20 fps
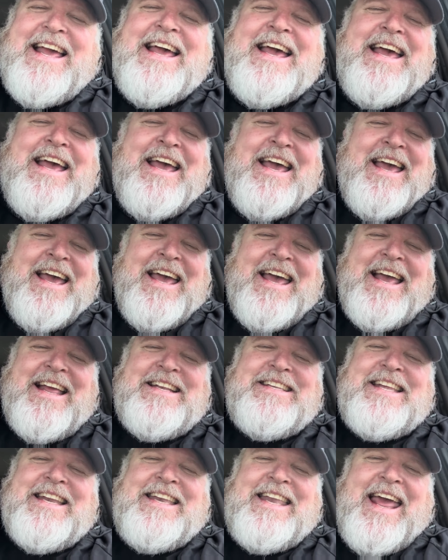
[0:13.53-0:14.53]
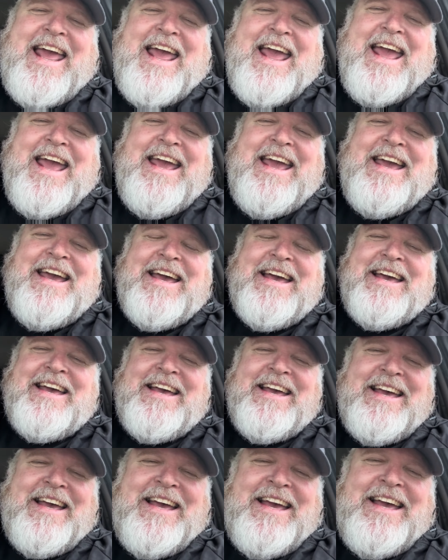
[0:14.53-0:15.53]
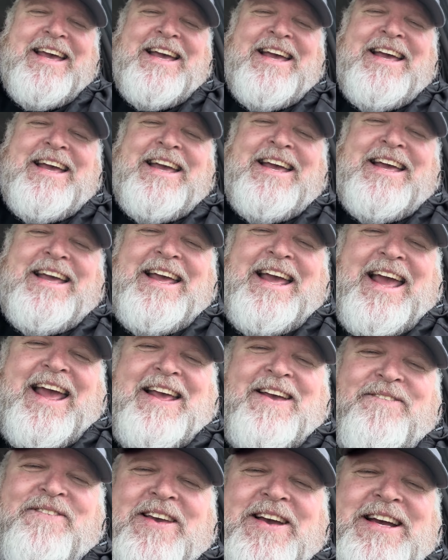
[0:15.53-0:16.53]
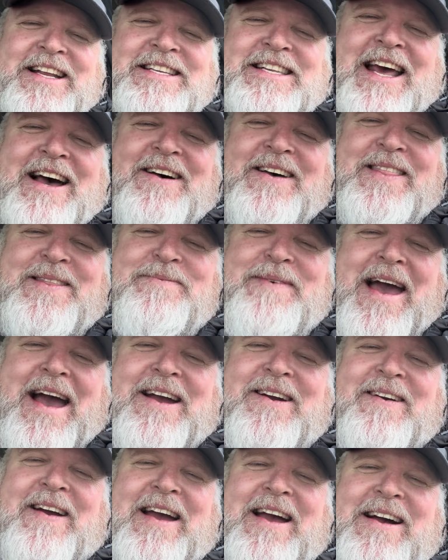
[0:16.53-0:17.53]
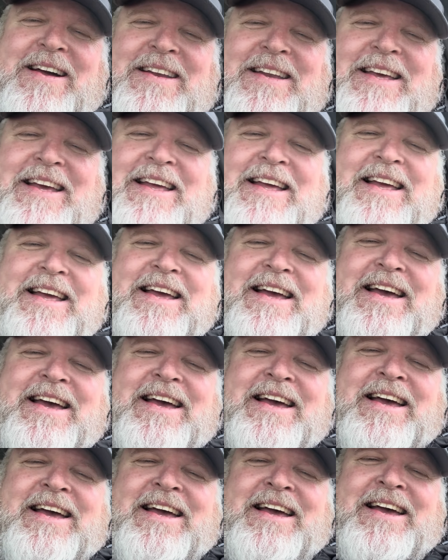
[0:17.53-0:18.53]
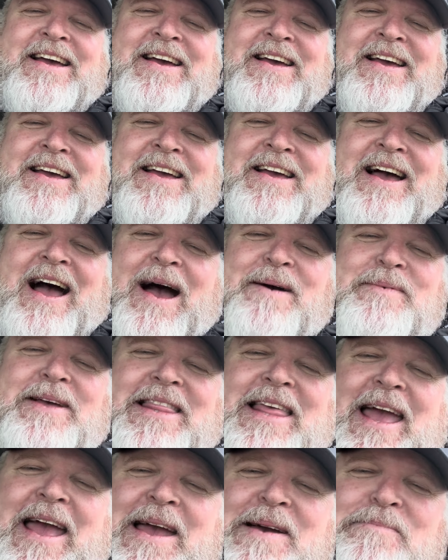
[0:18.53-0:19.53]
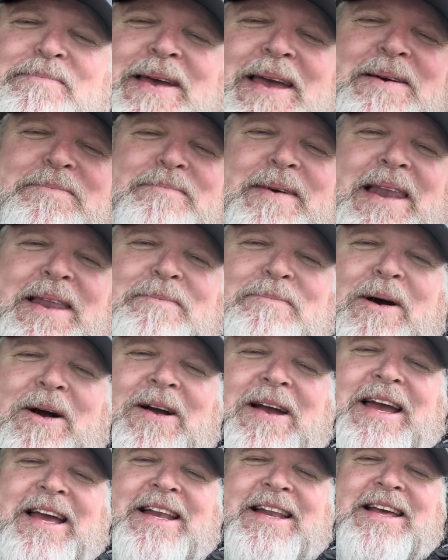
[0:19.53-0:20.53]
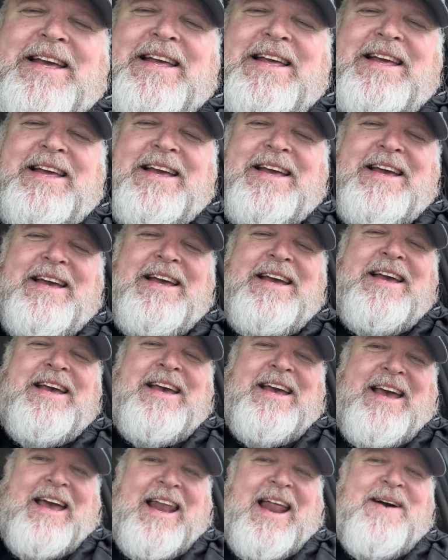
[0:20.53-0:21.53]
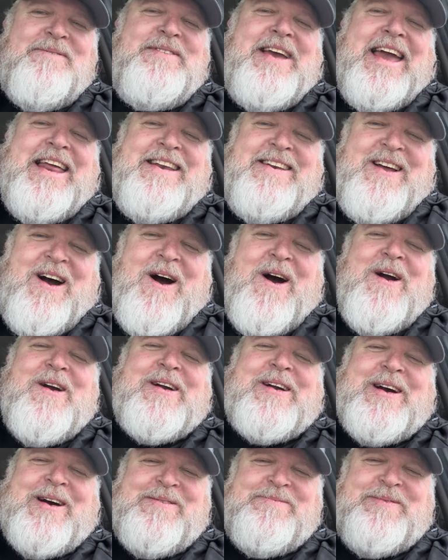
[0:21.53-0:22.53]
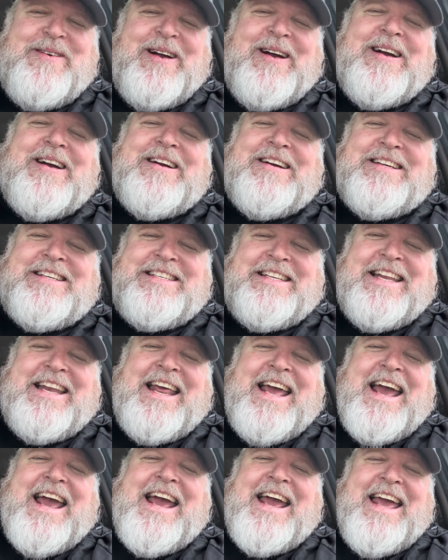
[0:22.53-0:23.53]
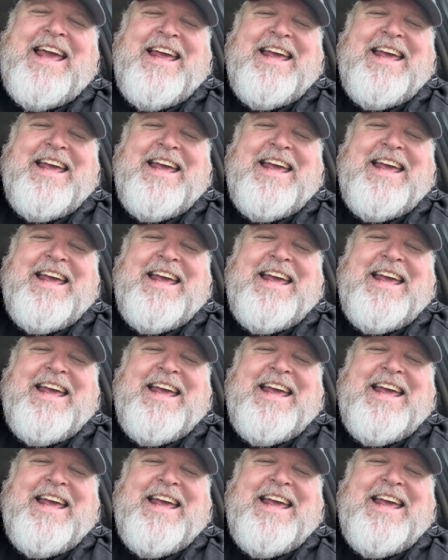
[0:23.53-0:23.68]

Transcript: and today, if you can tell in the background, I'm at the AMPM mini market and I'm getting Arco burgers today.